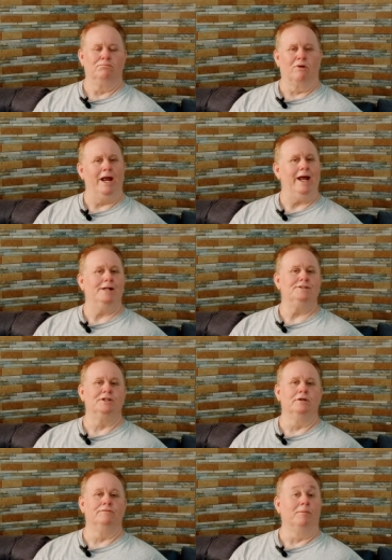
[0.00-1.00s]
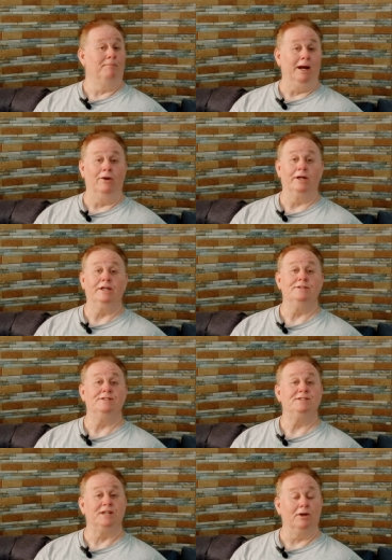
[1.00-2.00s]
brands of
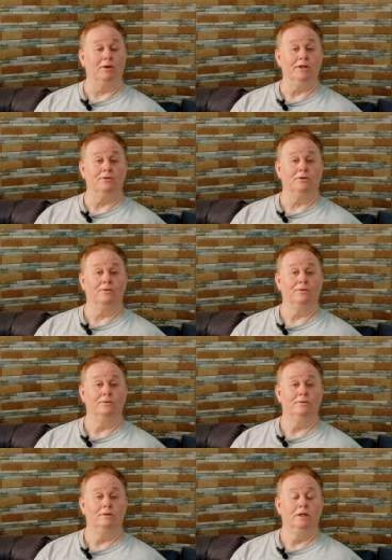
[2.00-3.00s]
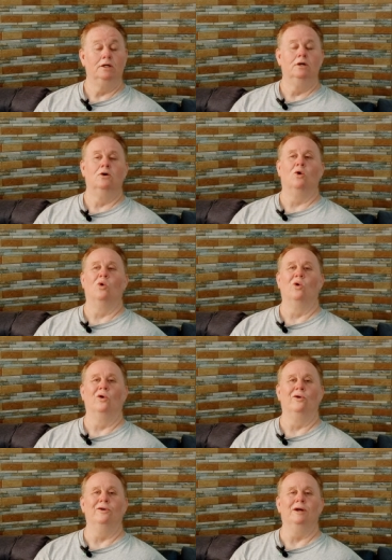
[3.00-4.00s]
American cereal
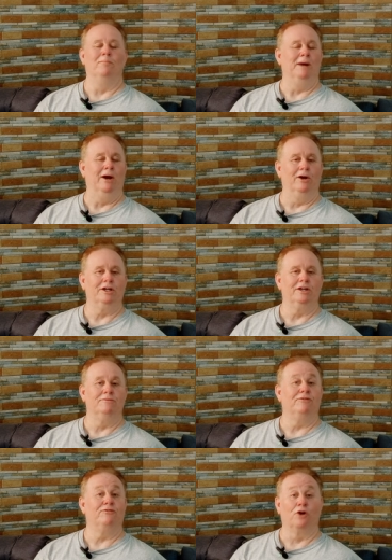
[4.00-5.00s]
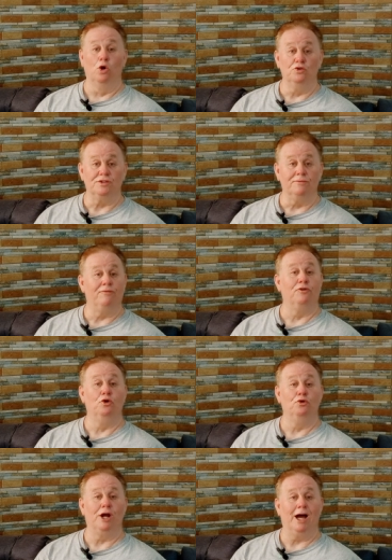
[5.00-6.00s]
or American frozen
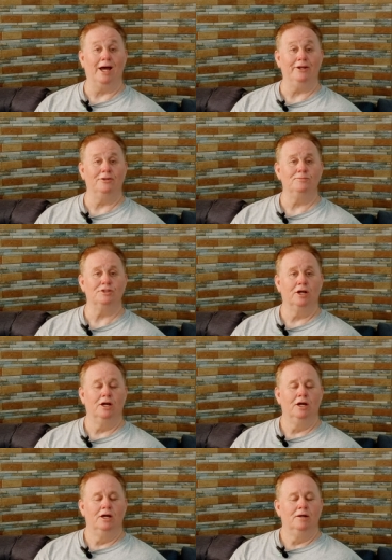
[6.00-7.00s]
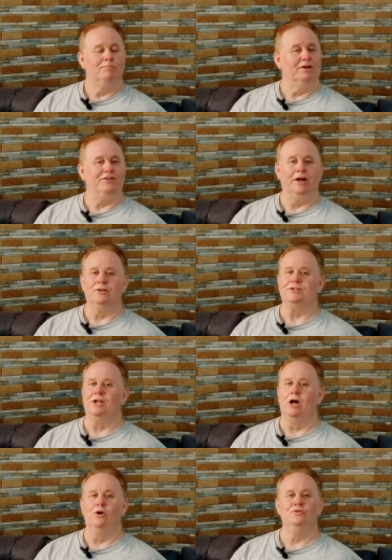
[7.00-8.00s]
food items. But there's
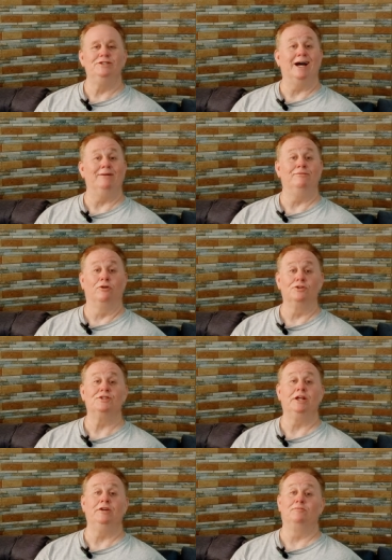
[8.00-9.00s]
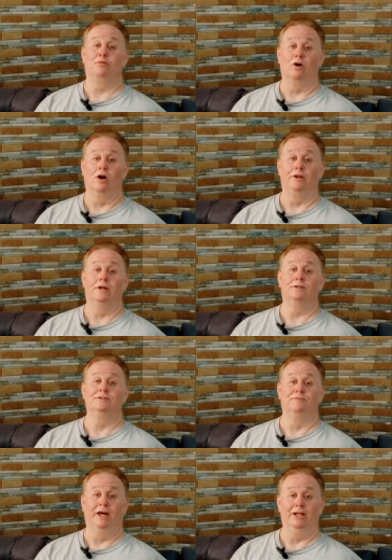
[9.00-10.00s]
no diversity of
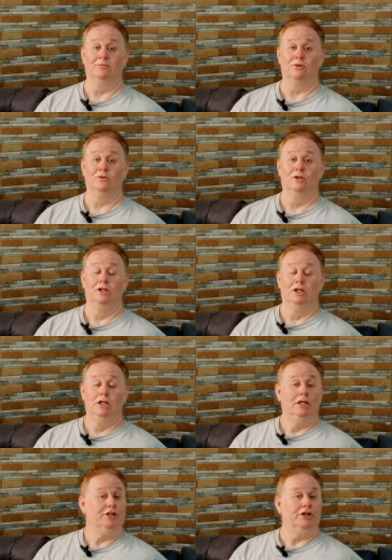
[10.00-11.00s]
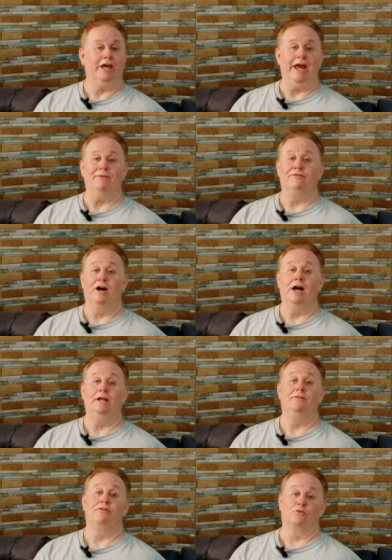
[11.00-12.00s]
product available. You can't
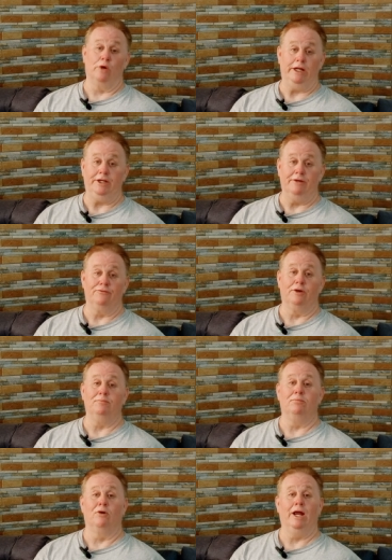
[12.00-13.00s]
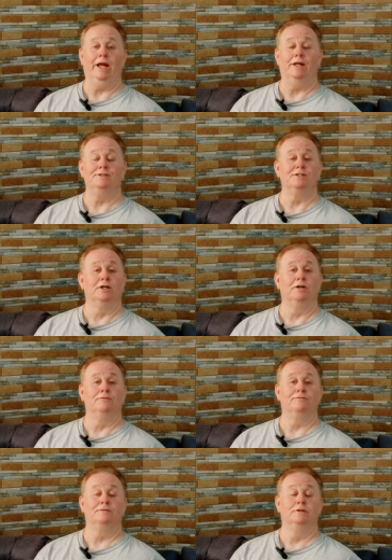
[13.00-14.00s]
find three different brands
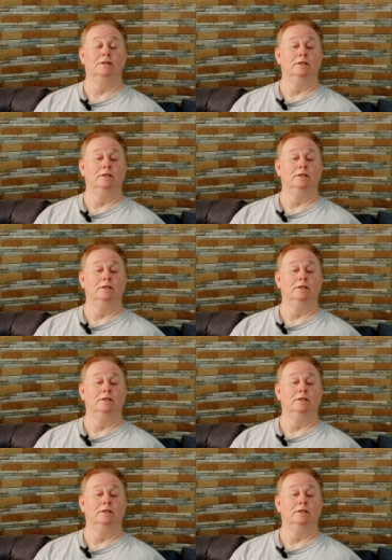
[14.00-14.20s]
of